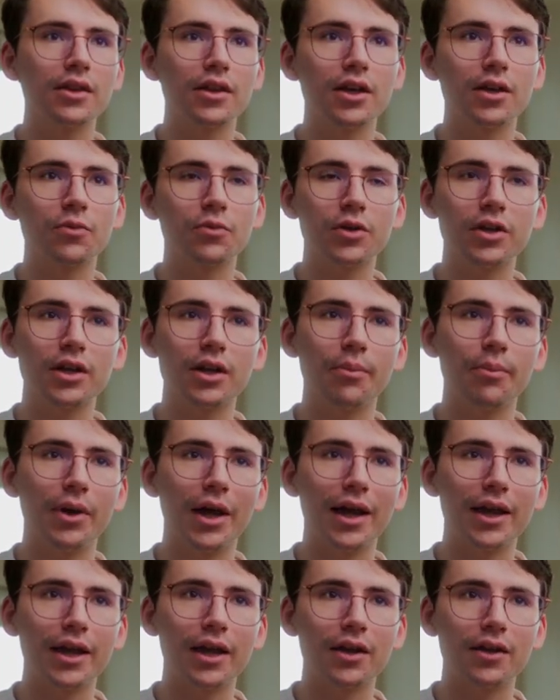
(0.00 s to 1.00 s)
And then we're going to
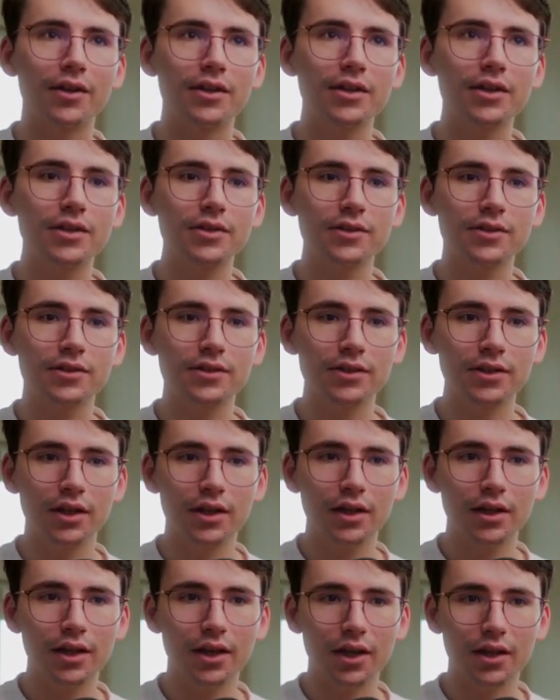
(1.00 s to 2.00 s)
back out of this.
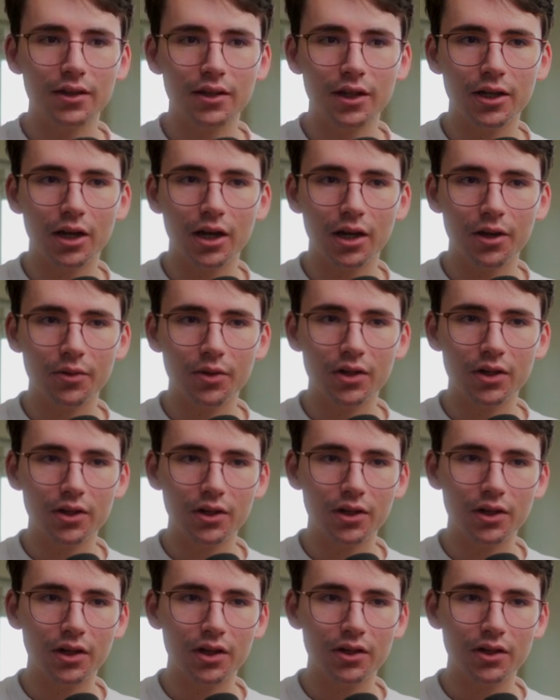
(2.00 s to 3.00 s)
And then I'm going
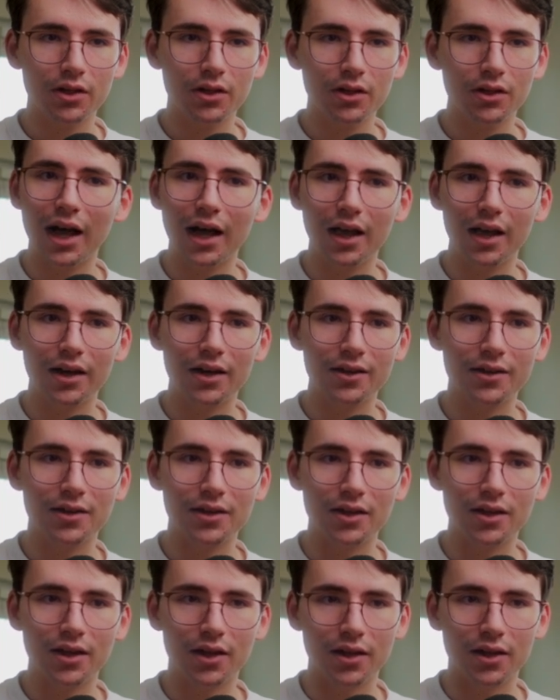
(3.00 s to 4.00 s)
to hide
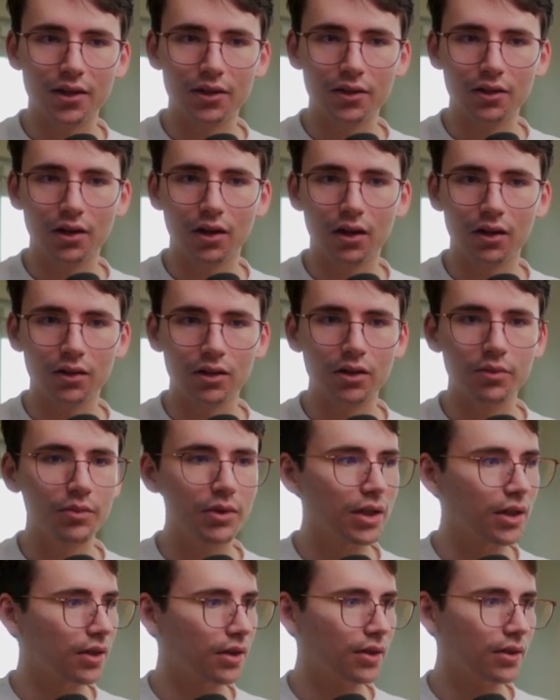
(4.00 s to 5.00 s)
the hidden
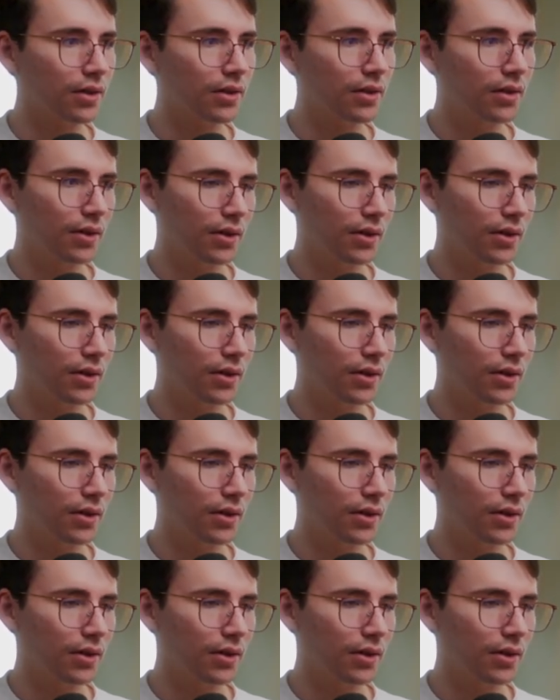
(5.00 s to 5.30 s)
column link.